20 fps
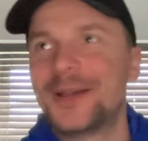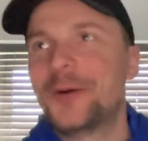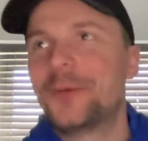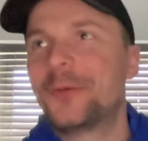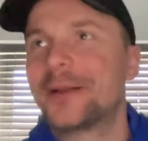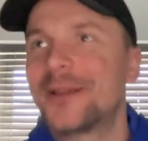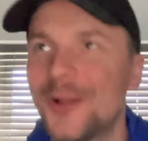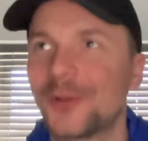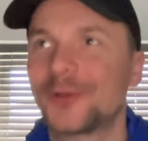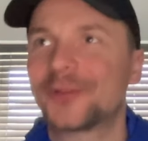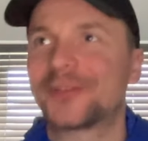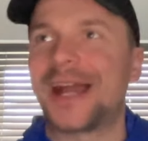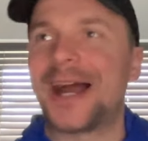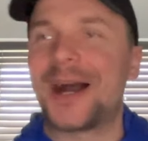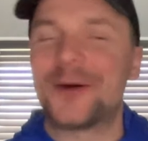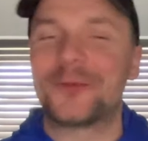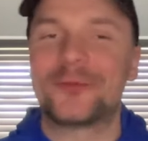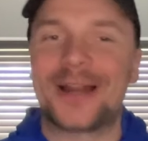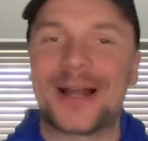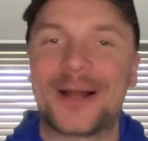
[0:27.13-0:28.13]
We're not
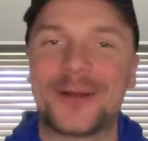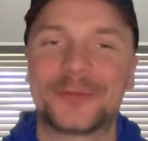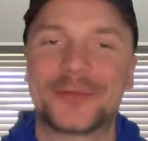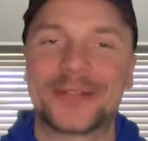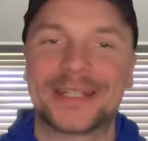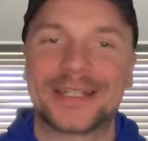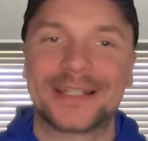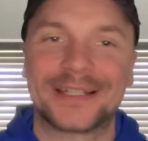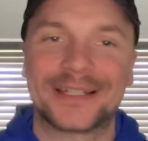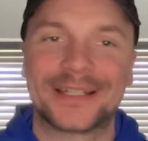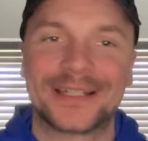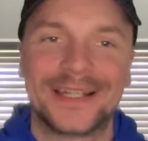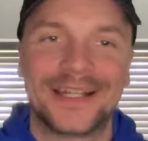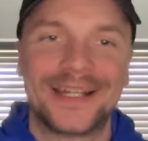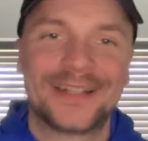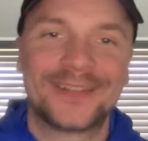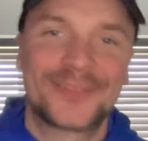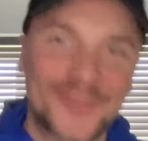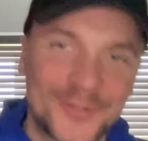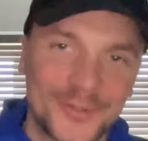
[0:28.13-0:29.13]
down round here.
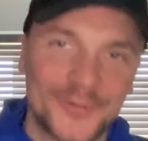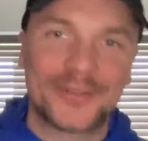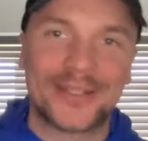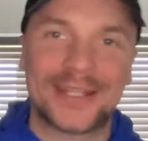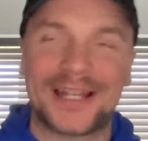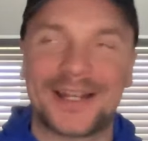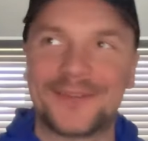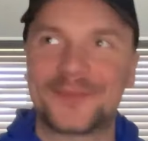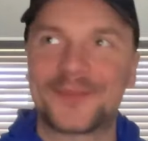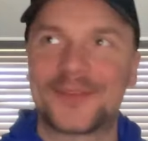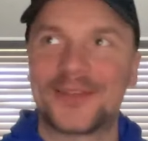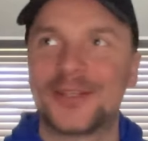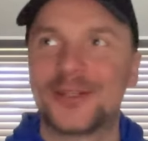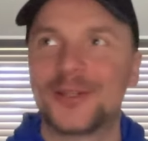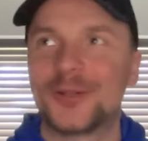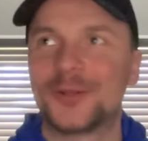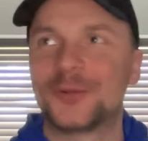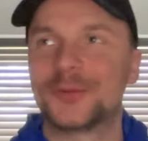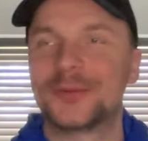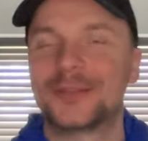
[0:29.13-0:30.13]
Sunday
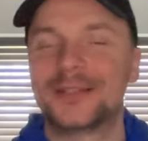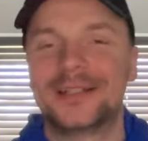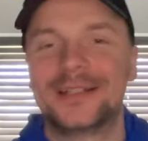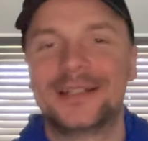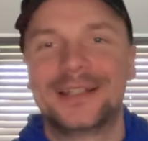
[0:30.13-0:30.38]
afternoon.